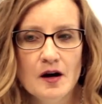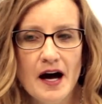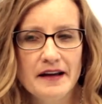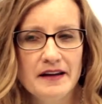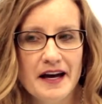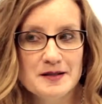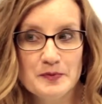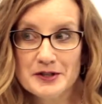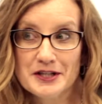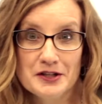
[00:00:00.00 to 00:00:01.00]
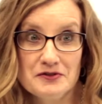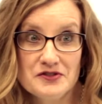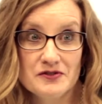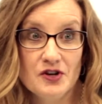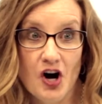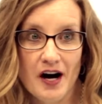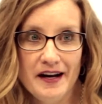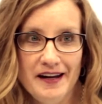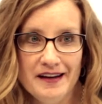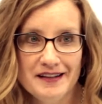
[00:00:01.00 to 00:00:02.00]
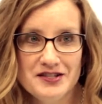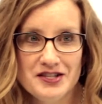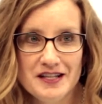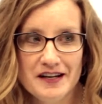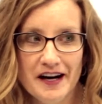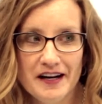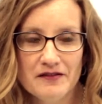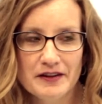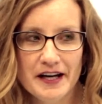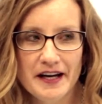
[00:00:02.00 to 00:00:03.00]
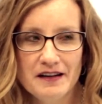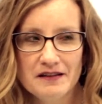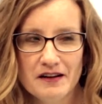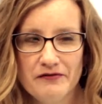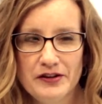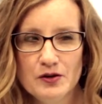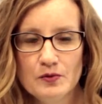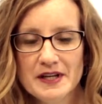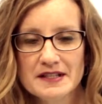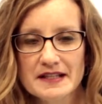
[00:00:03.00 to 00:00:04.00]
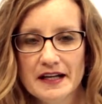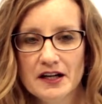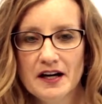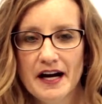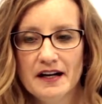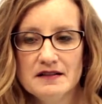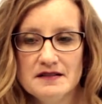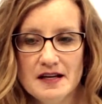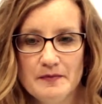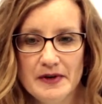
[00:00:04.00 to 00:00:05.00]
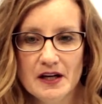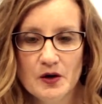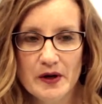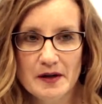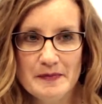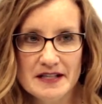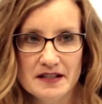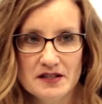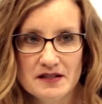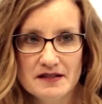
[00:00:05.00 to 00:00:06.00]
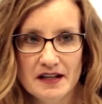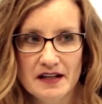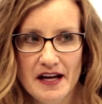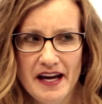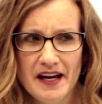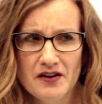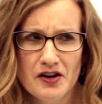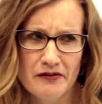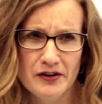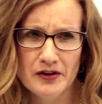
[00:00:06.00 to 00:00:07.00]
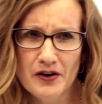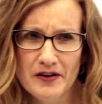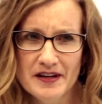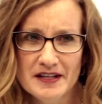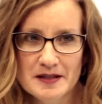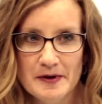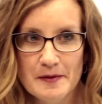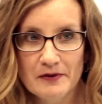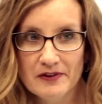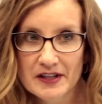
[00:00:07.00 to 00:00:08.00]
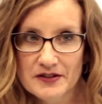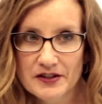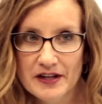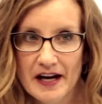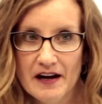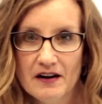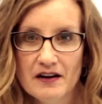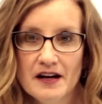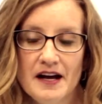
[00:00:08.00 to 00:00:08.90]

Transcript: I guess Brigit caught it and she kind of like a few weeks later had sent me a quick message and said, hey, I don't know if you know this, but I'm a realtor now.